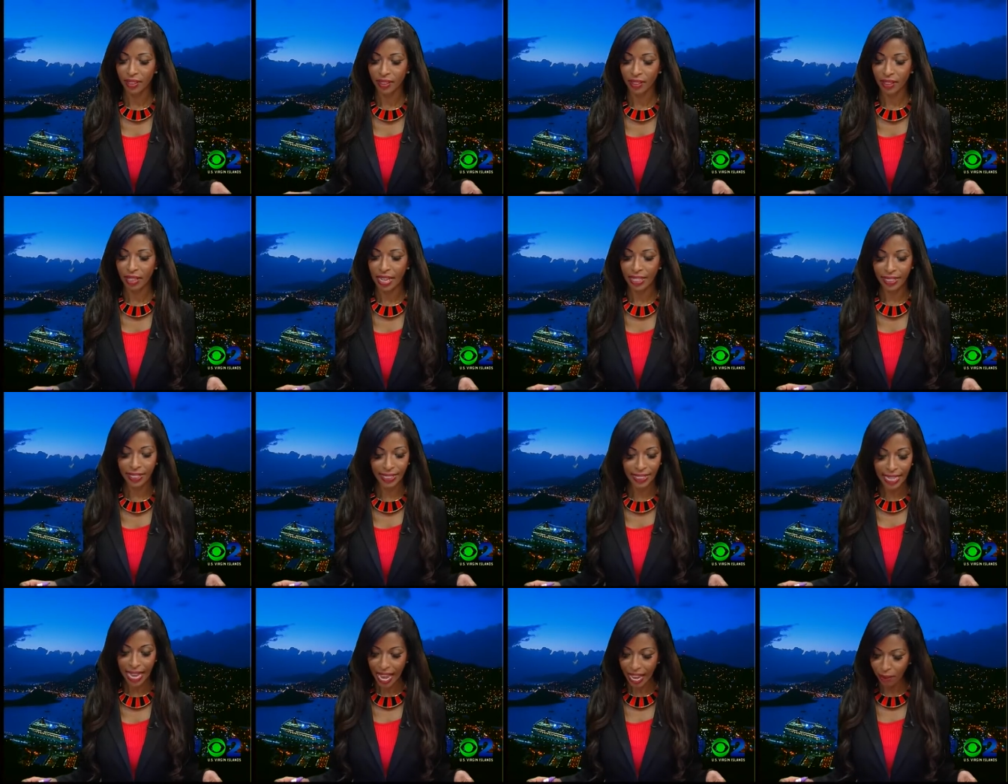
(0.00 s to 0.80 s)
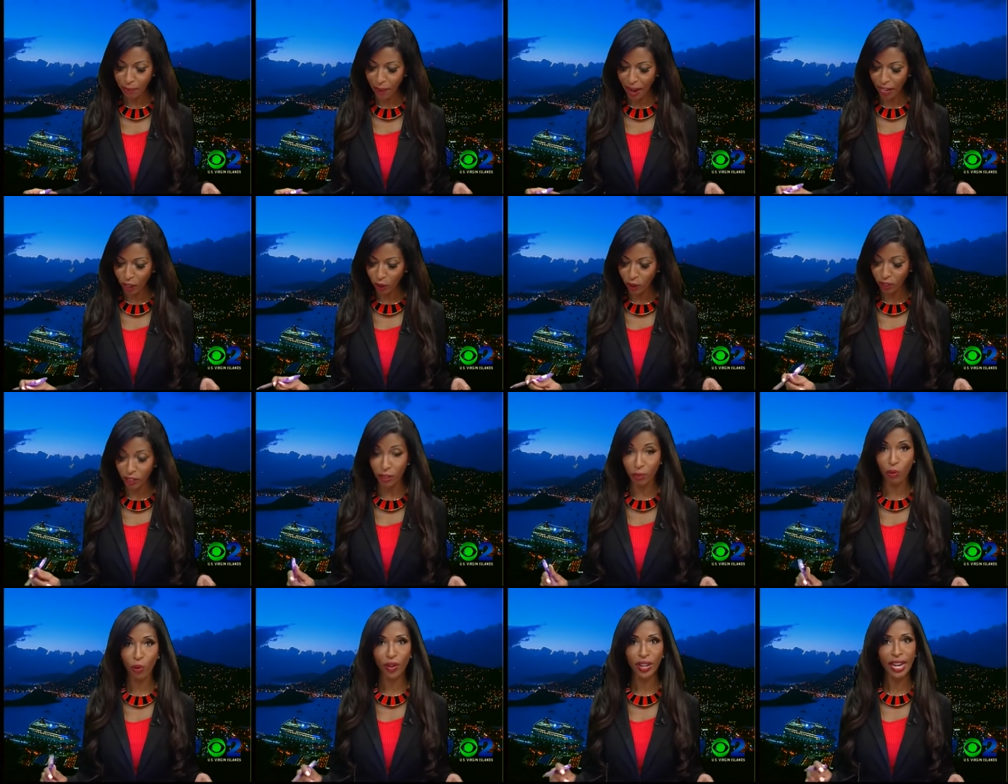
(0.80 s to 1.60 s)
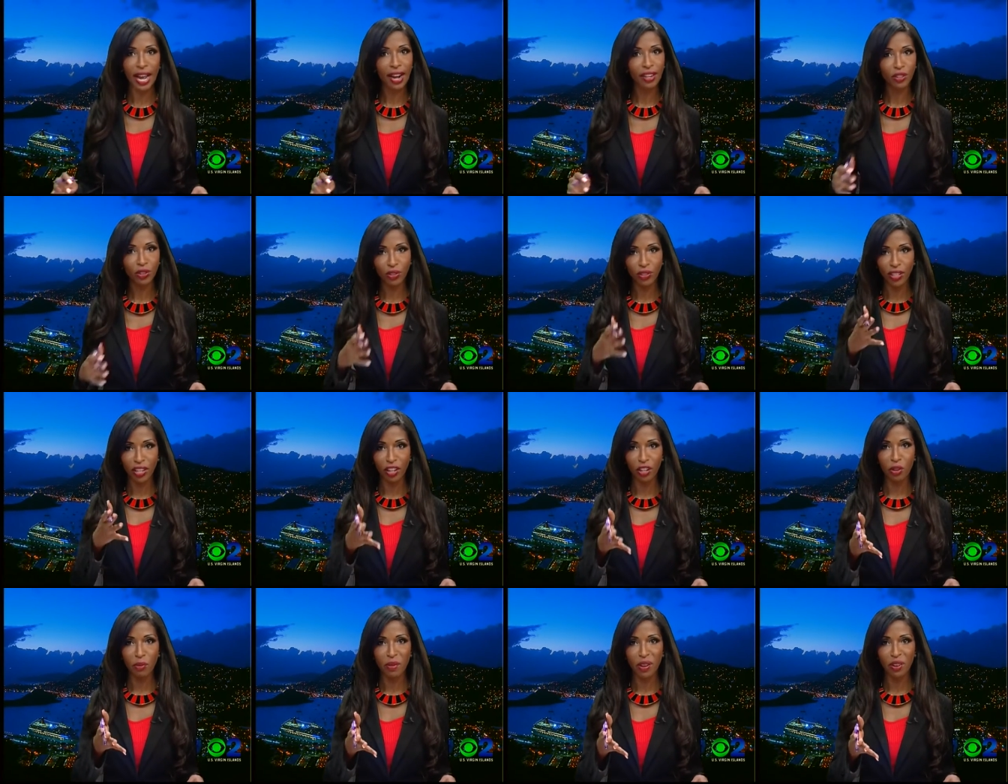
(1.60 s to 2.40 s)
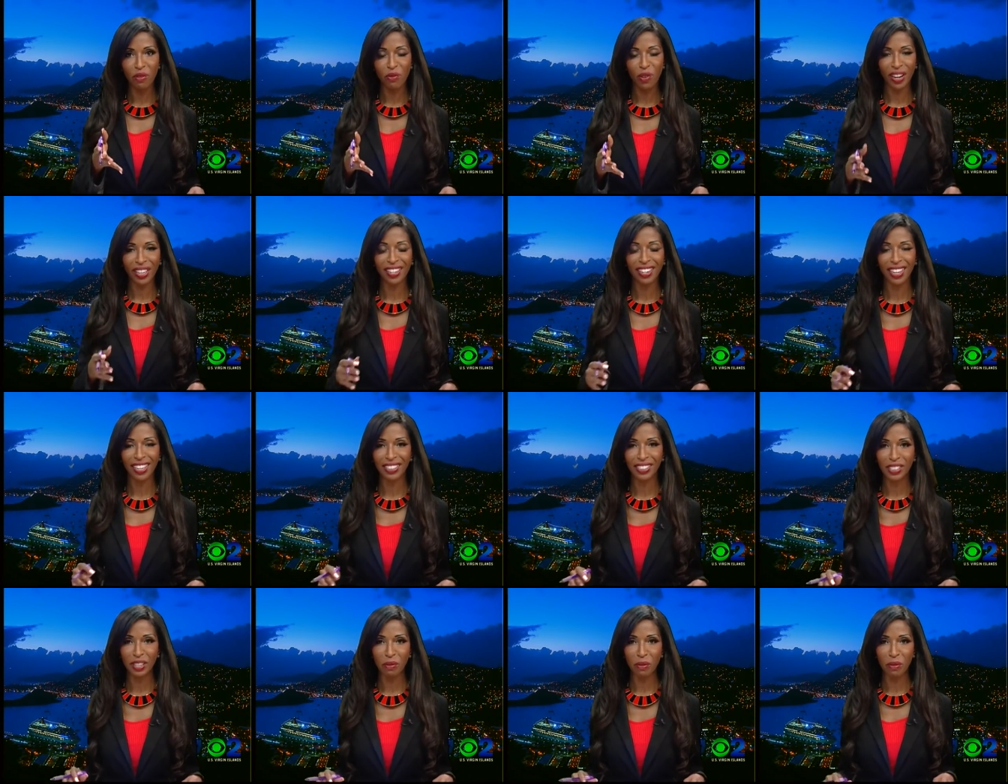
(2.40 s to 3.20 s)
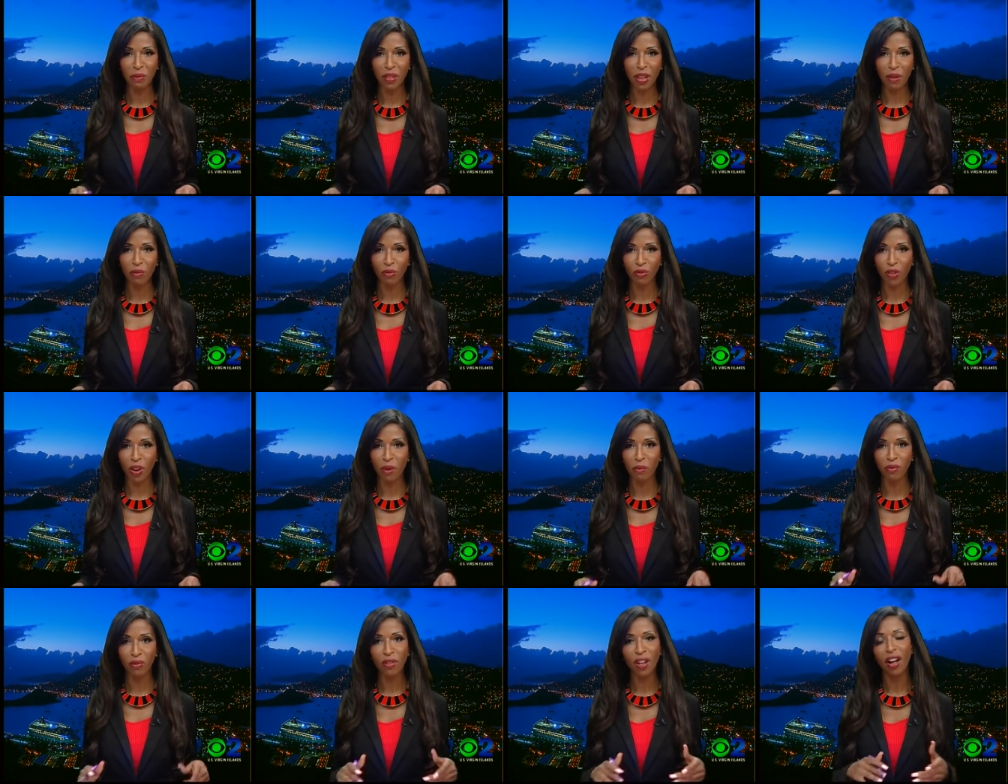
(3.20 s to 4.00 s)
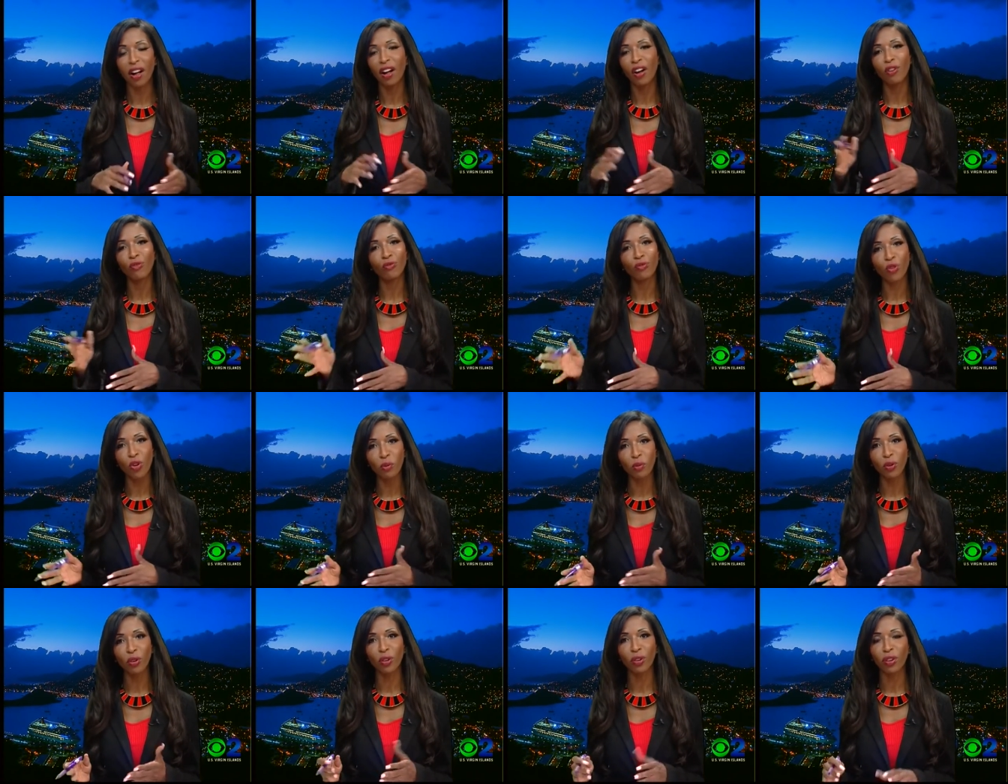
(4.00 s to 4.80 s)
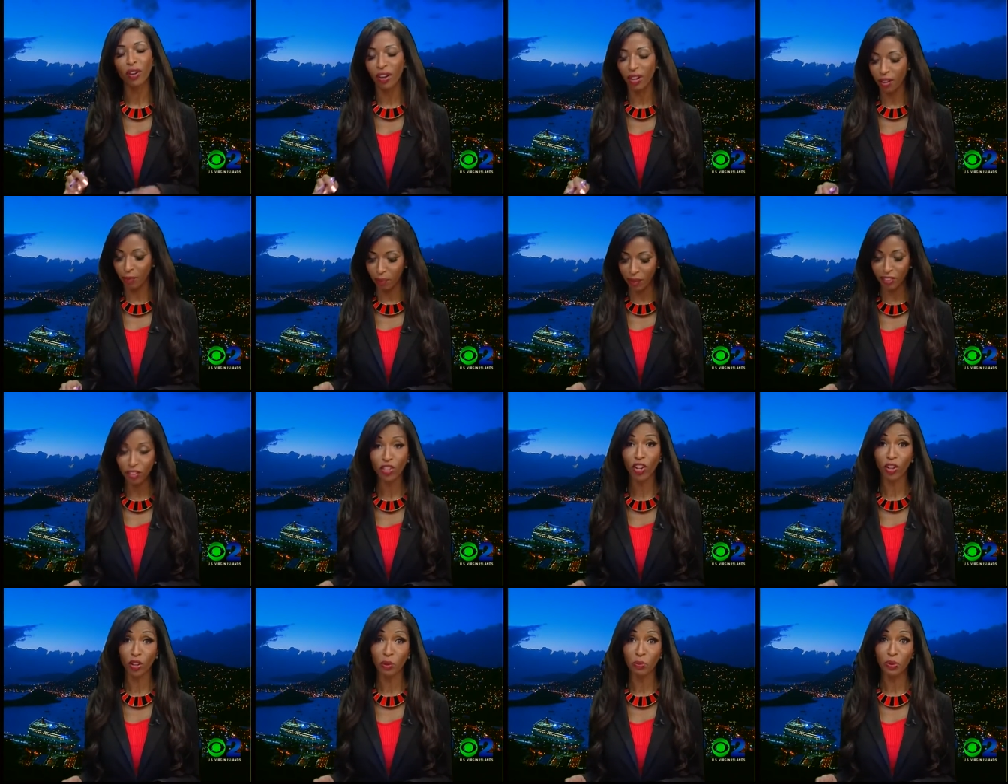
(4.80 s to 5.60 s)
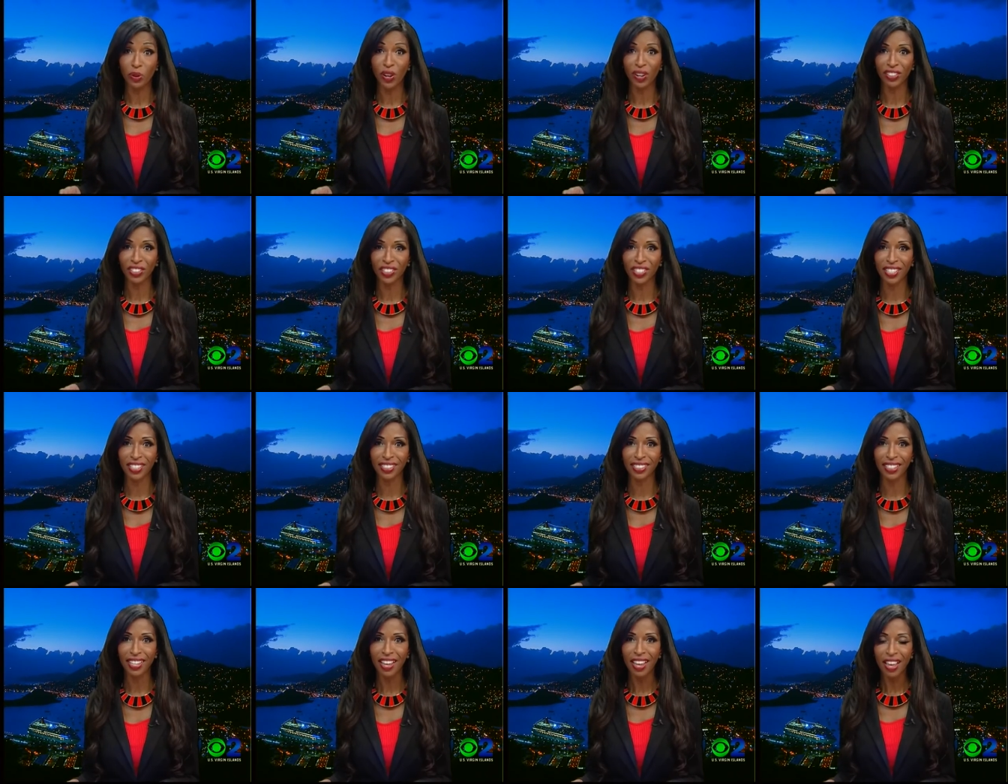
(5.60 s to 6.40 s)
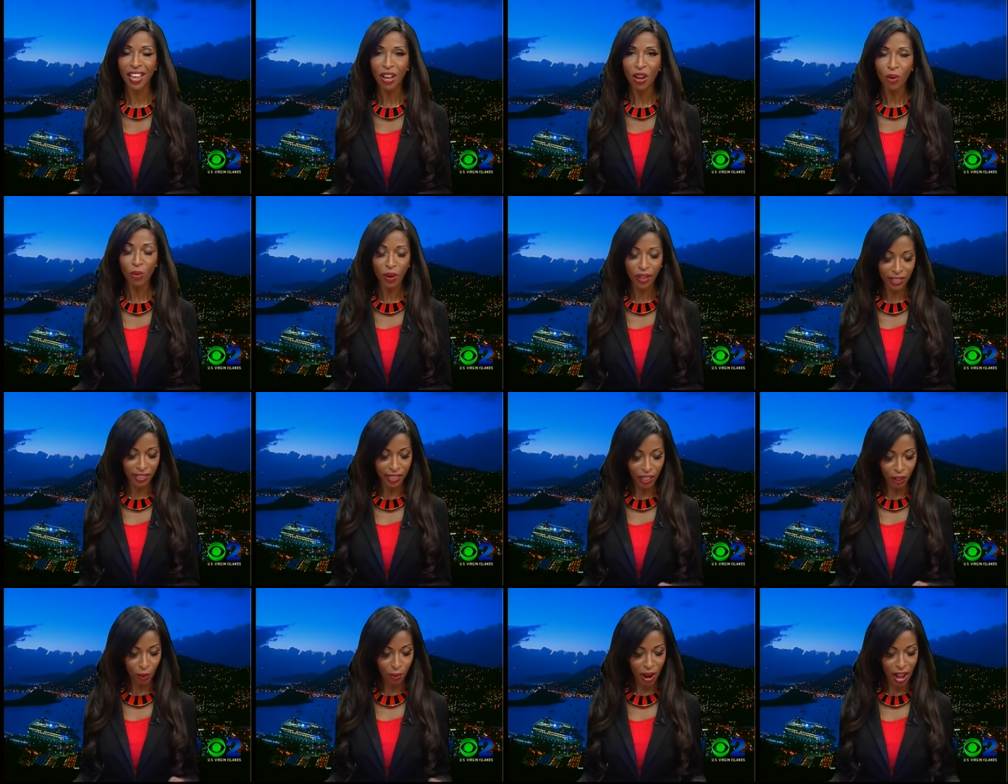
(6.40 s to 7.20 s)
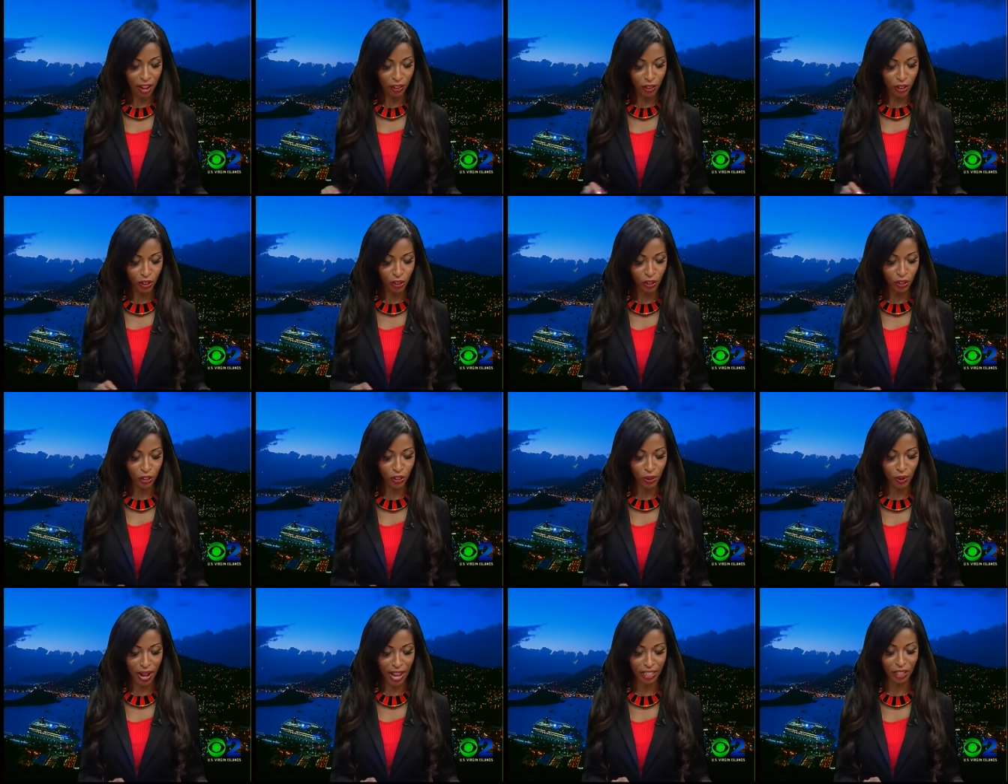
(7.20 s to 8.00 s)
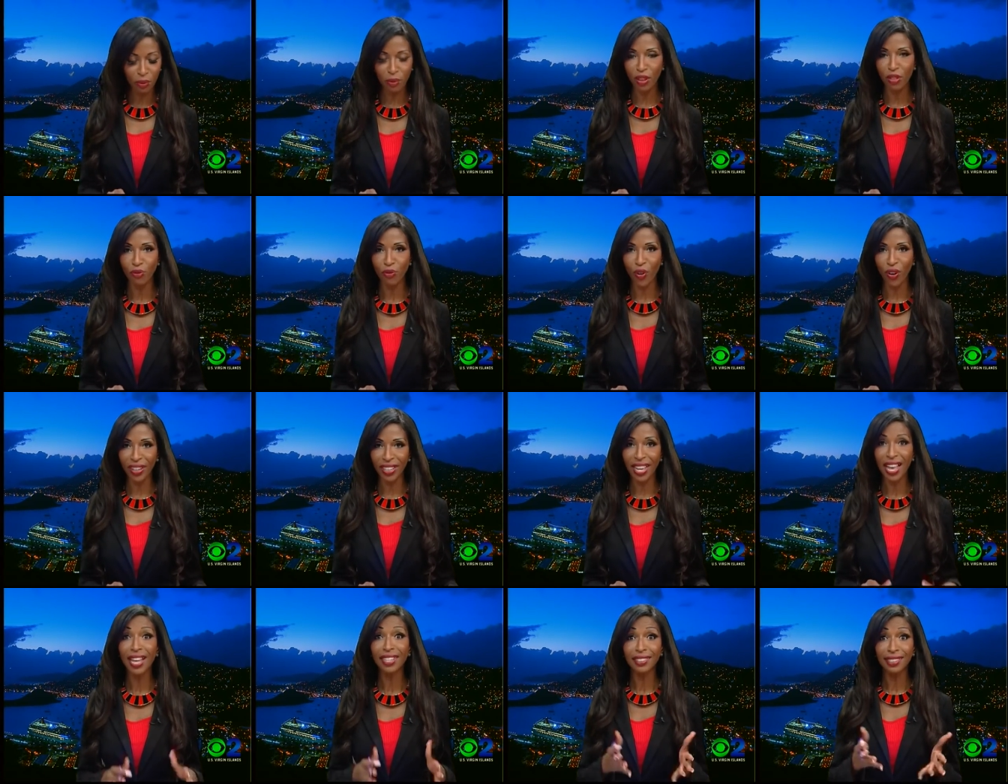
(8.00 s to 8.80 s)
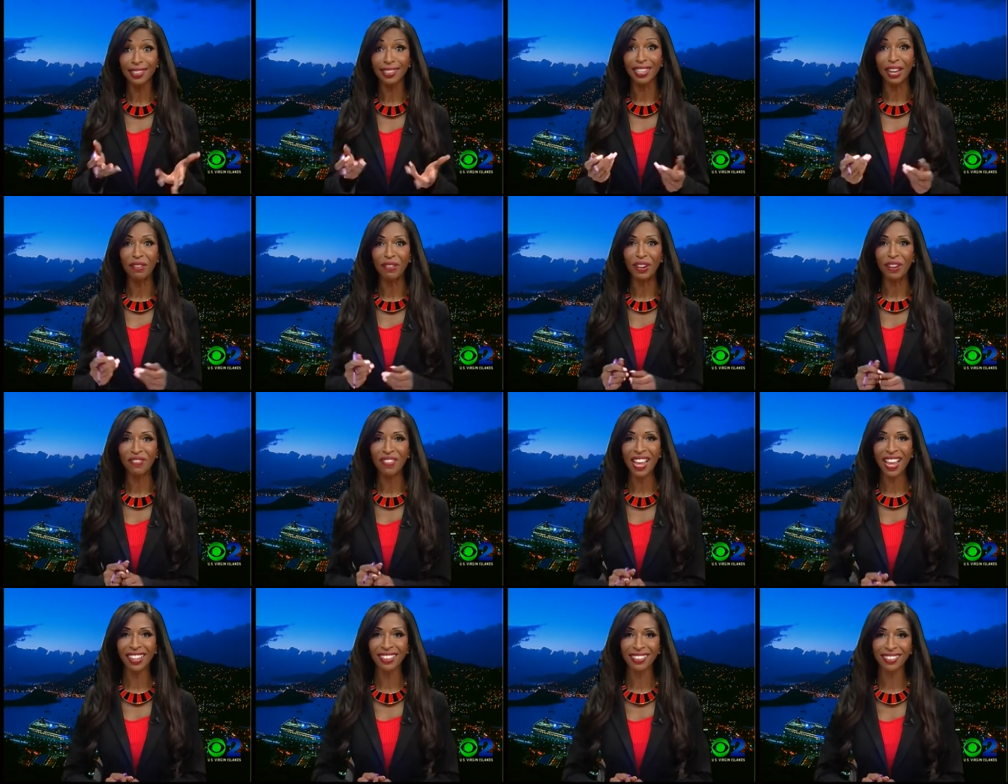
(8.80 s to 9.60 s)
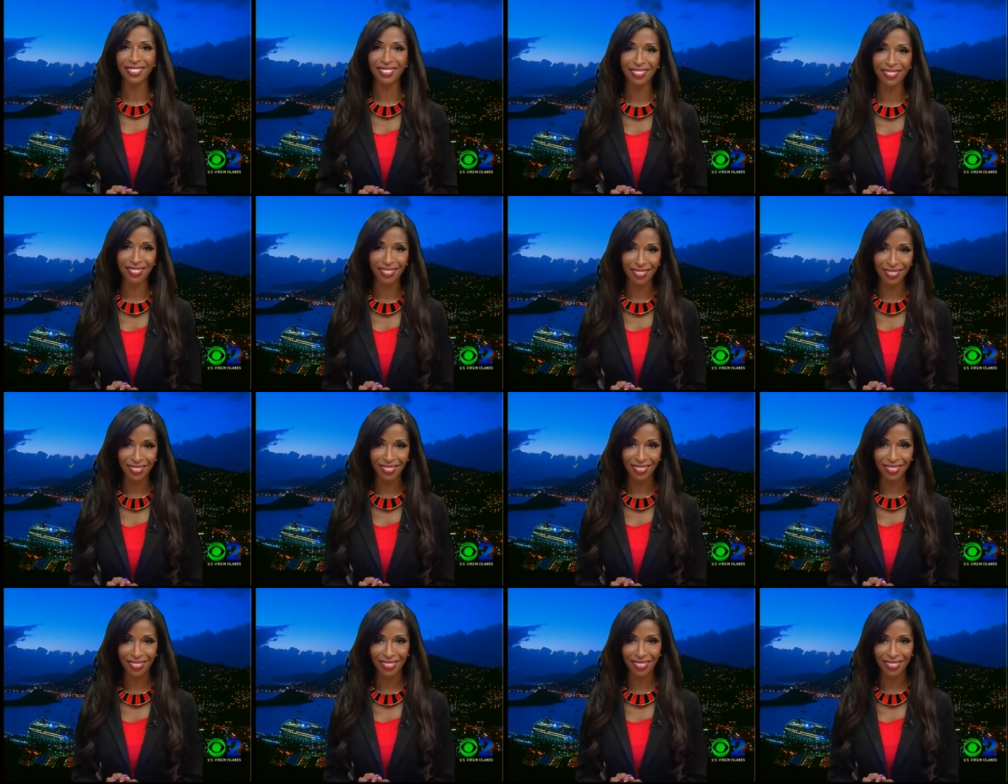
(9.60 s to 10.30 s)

That's Sad Mango, some great actors there. You may have recognized some of them from uh, former uh, productions. Well, stick around. Your News 2 AccuWeather forecast is coming up next.